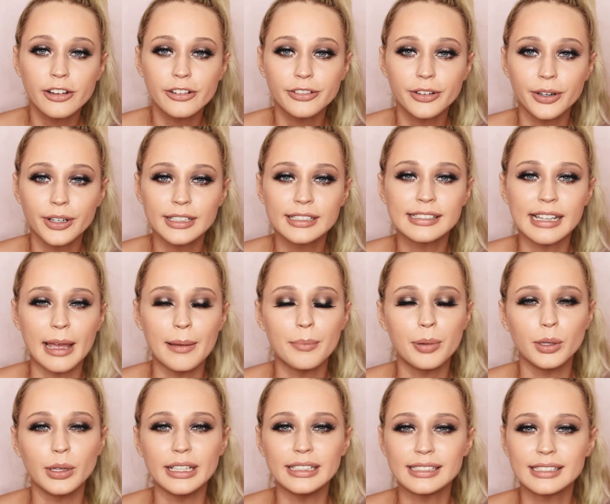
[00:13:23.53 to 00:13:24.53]
for
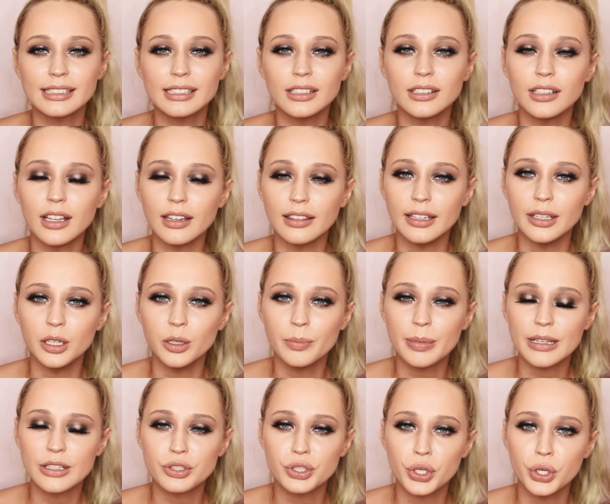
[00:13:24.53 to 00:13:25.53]
example, is still a little
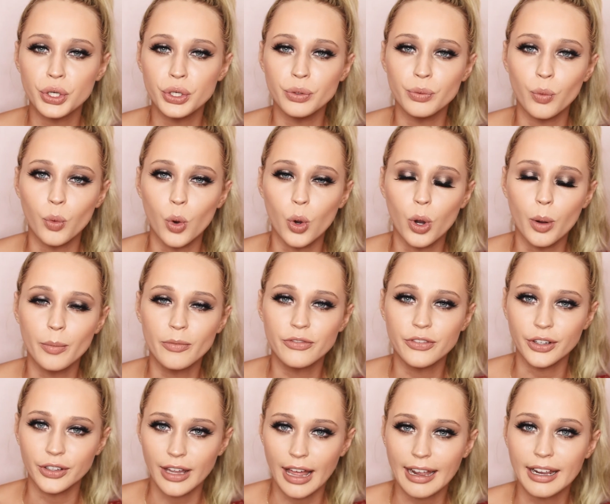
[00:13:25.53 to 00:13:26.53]
bit too warm
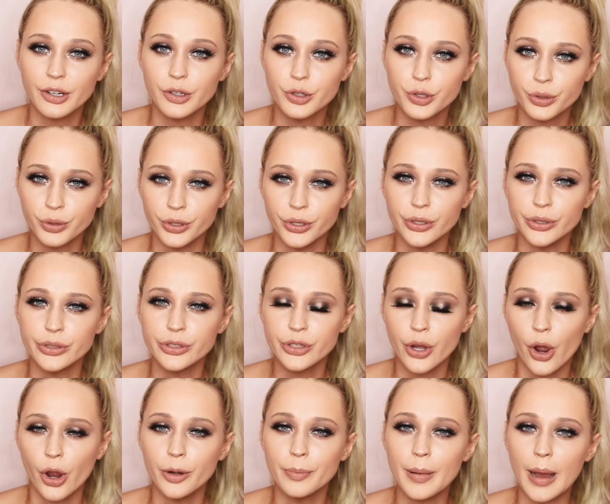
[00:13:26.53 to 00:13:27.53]
for like a true
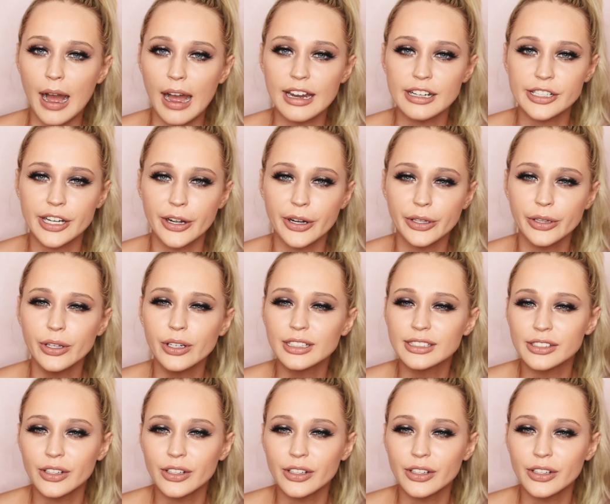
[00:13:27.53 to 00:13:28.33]
taupe eyeshadow look.